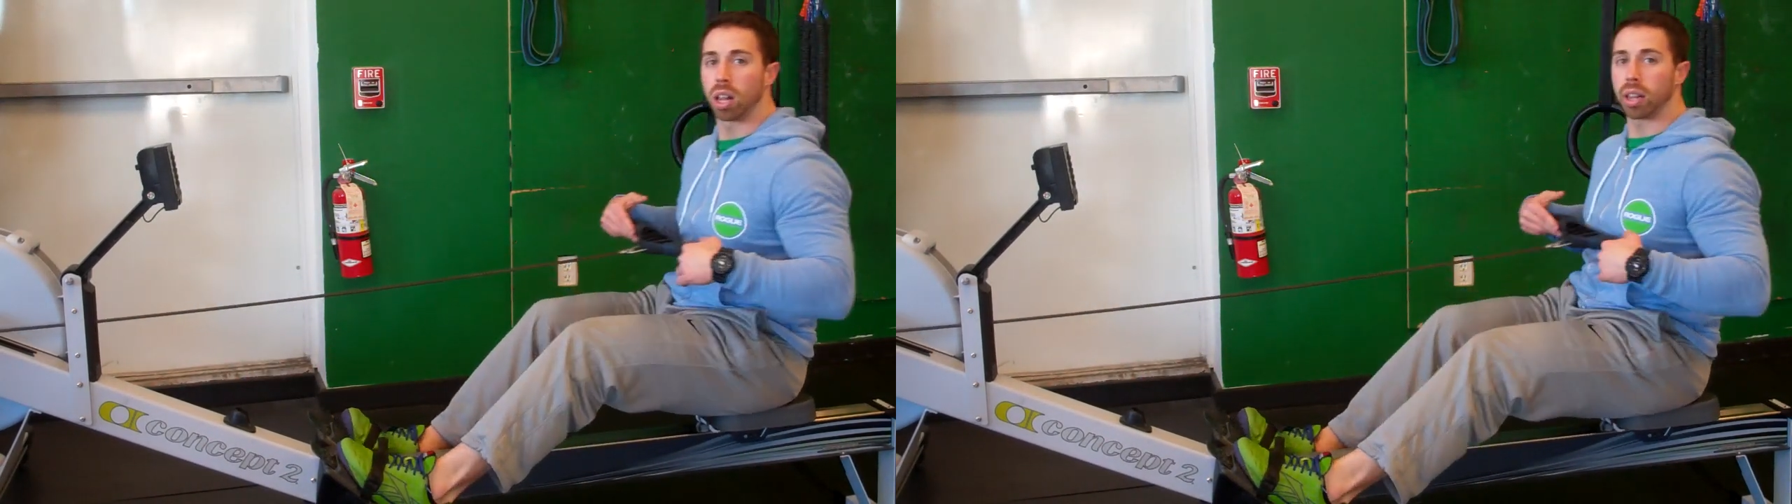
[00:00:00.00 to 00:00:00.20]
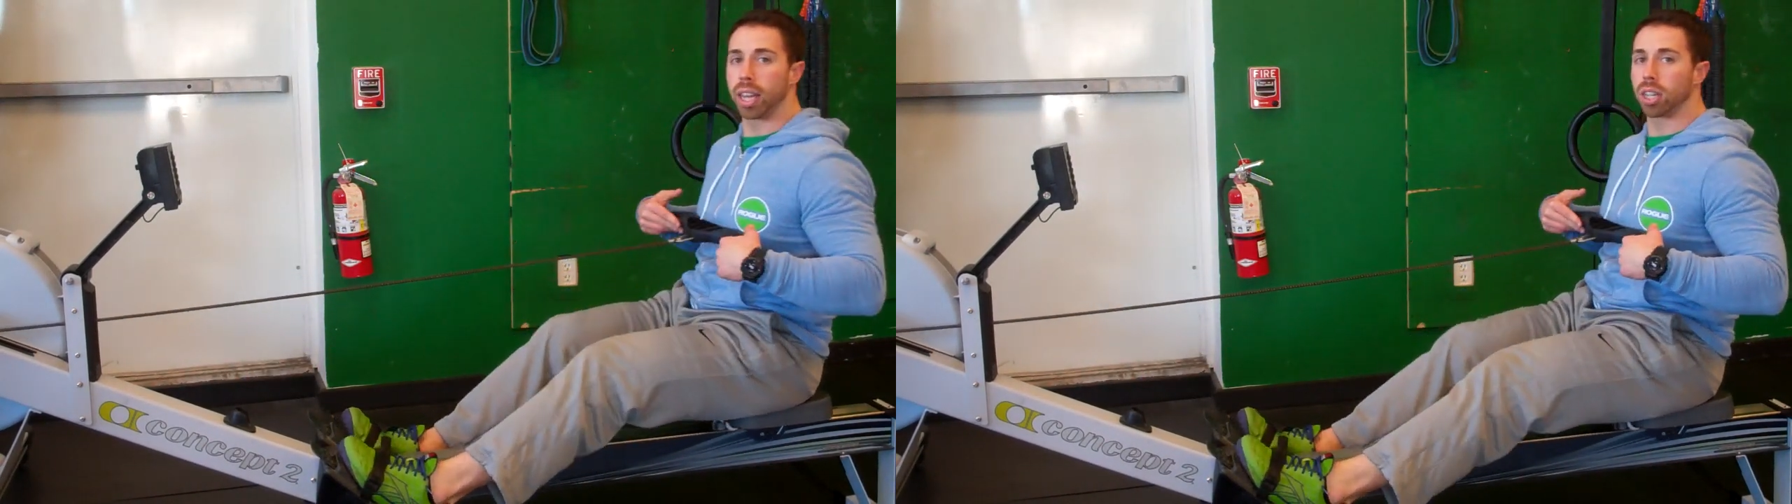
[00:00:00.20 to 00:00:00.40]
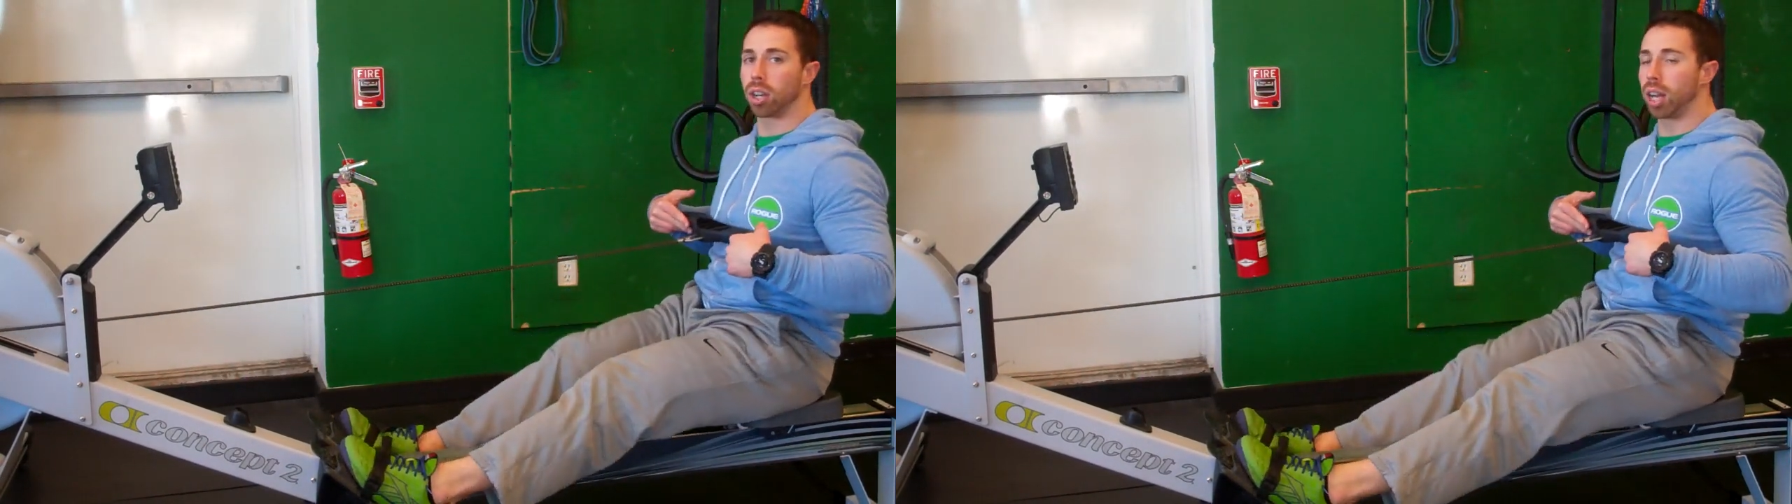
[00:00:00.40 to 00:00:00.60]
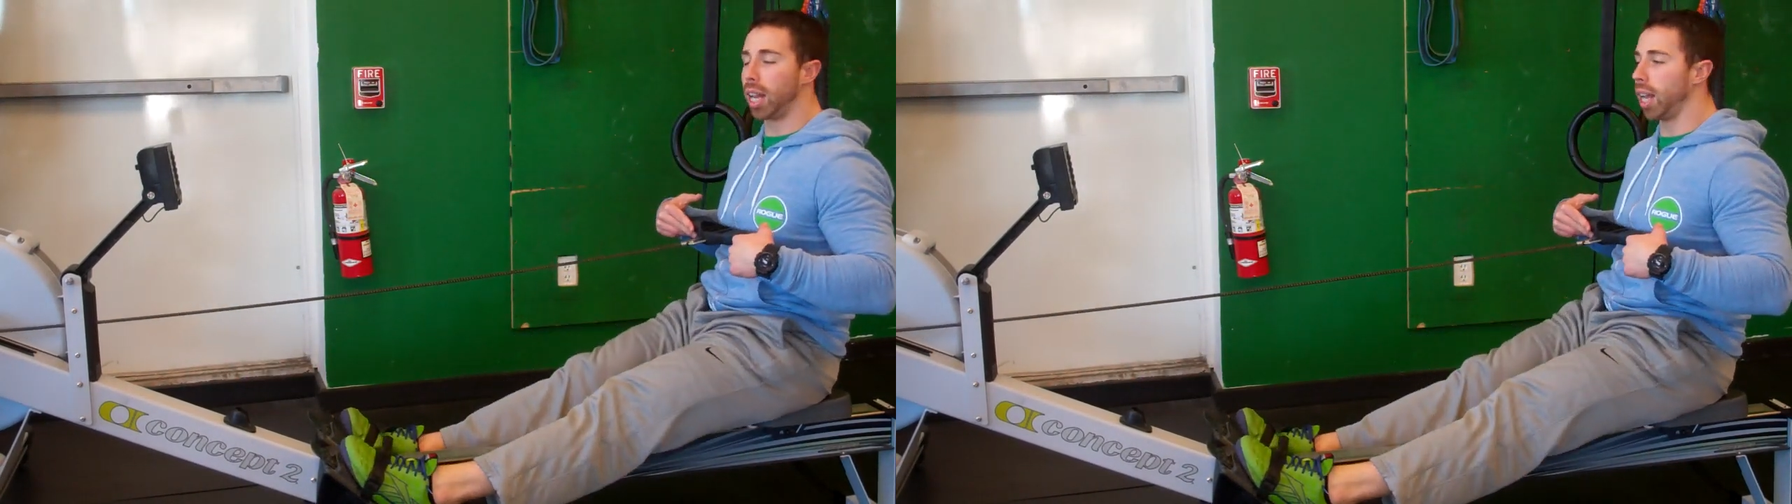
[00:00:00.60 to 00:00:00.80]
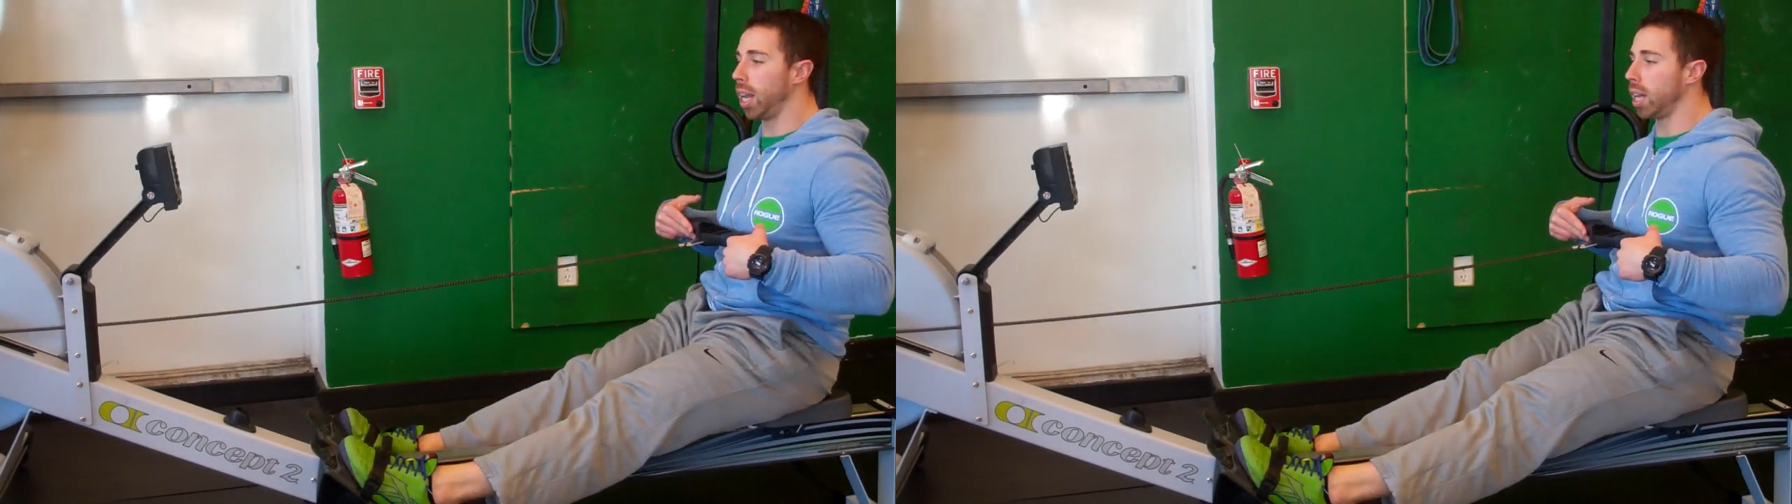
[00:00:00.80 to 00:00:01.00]
let your
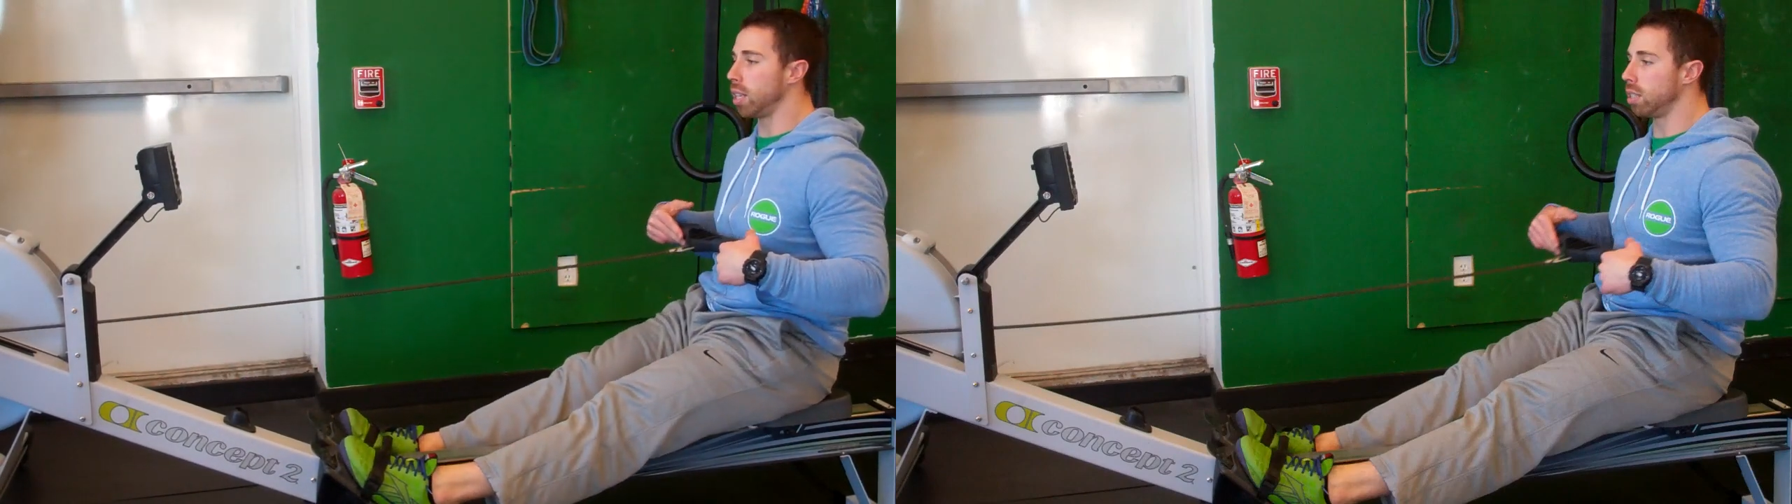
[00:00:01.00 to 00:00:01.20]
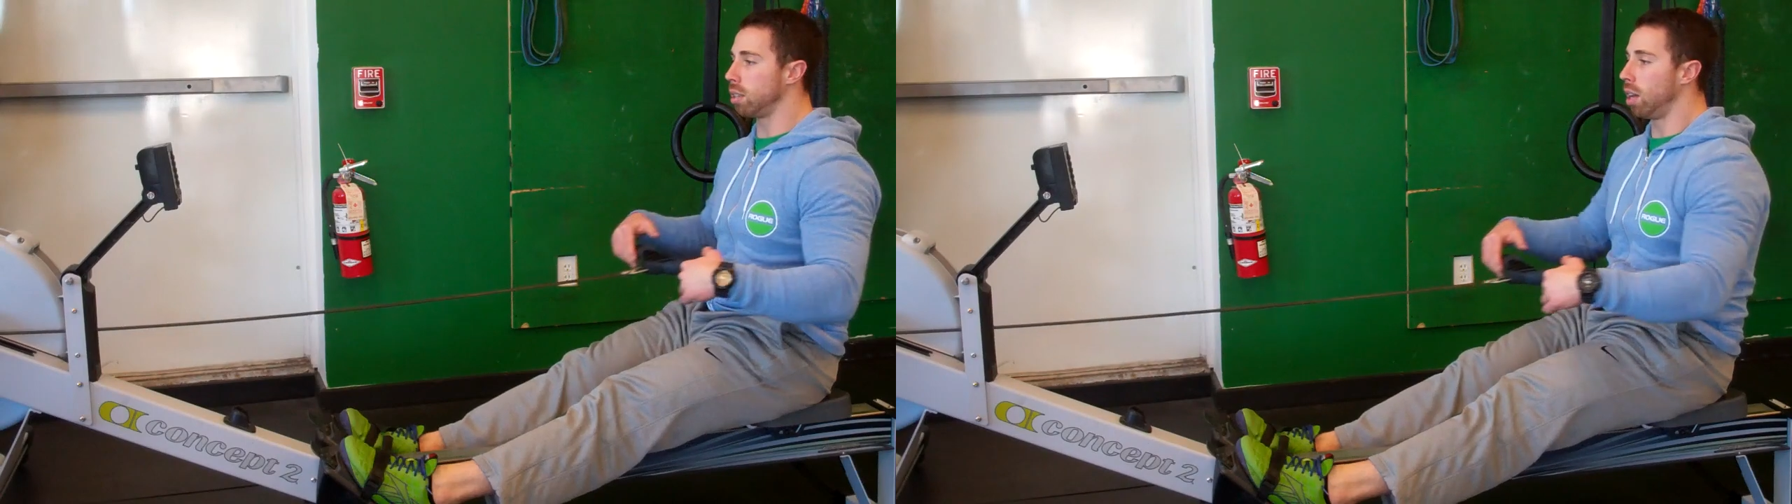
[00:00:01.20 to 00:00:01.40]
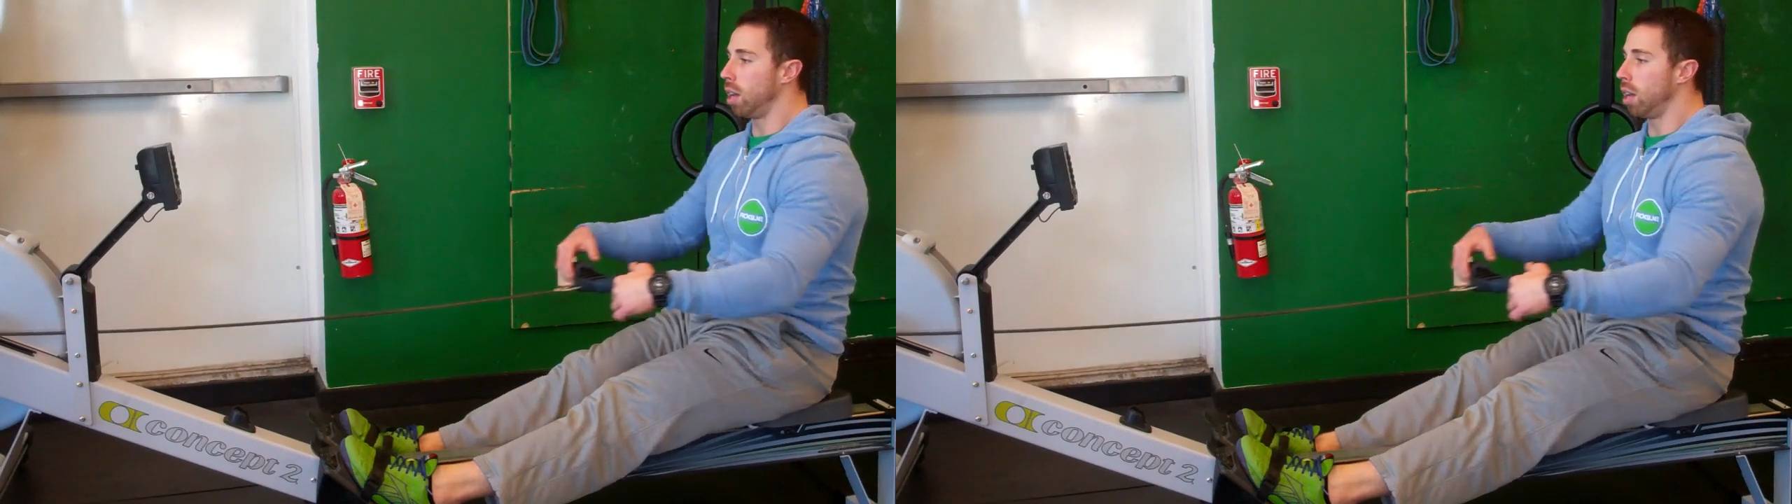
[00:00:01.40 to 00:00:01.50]
hands